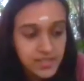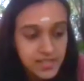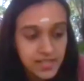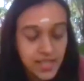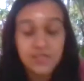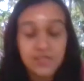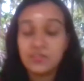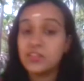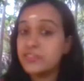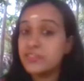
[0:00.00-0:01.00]

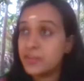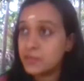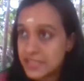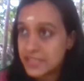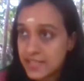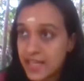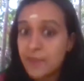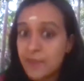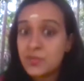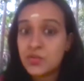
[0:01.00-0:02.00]
transferred from the
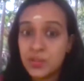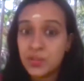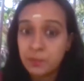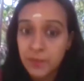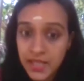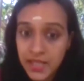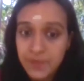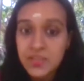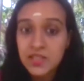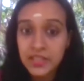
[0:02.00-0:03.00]
slab to the
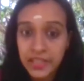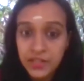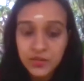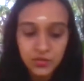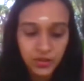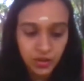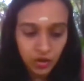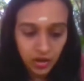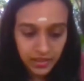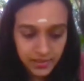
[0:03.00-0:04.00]
beams, then to the
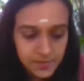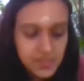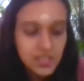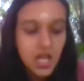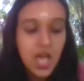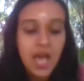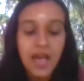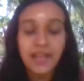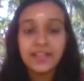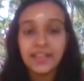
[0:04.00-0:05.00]
columns,
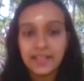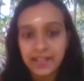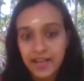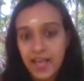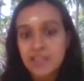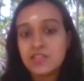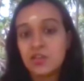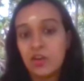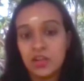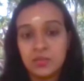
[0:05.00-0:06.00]
and at last
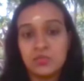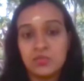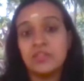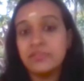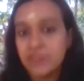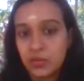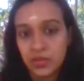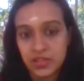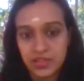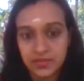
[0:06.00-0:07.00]
column to the
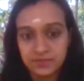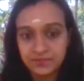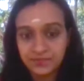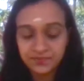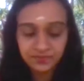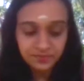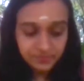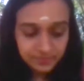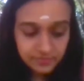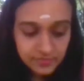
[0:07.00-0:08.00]
foundation.
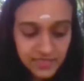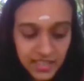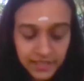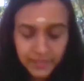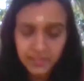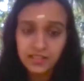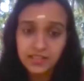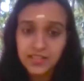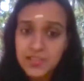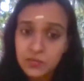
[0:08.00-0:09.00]
Then
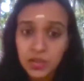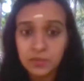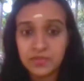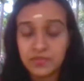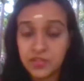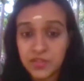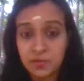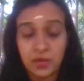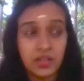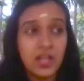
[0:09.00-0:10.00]
that is one first
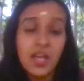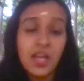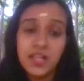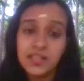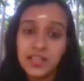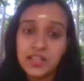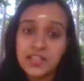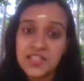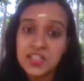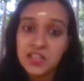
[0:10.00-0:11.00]
point. Then
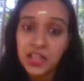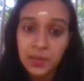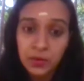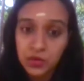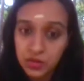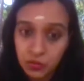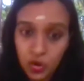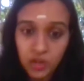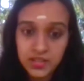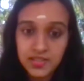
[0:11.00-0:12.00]
considering about the
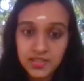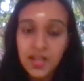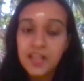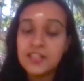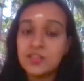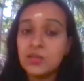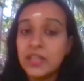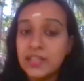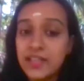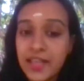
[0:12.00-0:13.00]
walls. So
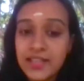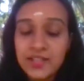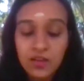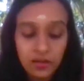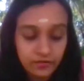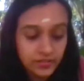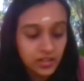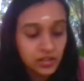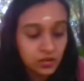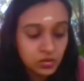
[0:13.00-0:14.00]
in case of
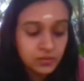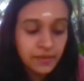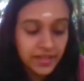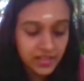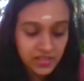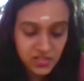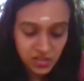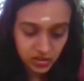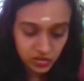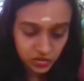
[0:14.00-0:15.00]
a load bearing
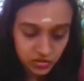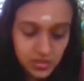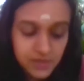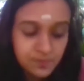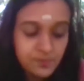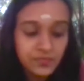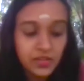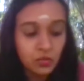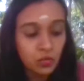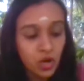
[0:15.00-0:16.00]
structures,
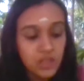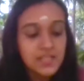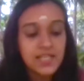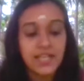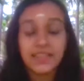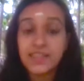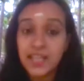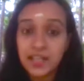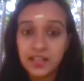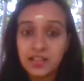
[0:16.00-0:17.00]
the walls are
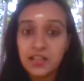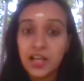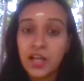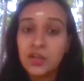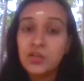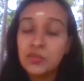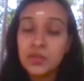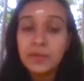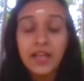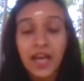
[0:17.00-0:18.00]
thicker and you
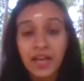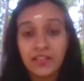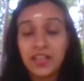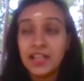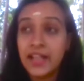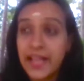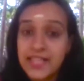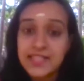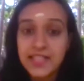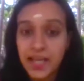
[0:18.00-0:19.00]
will be having a
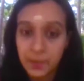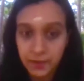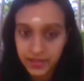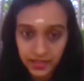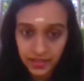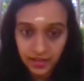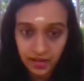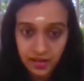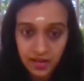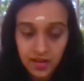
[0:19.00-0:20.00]
less carpet area.
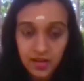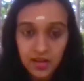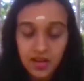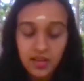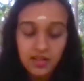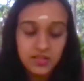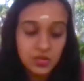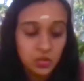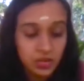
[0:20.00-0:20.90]
So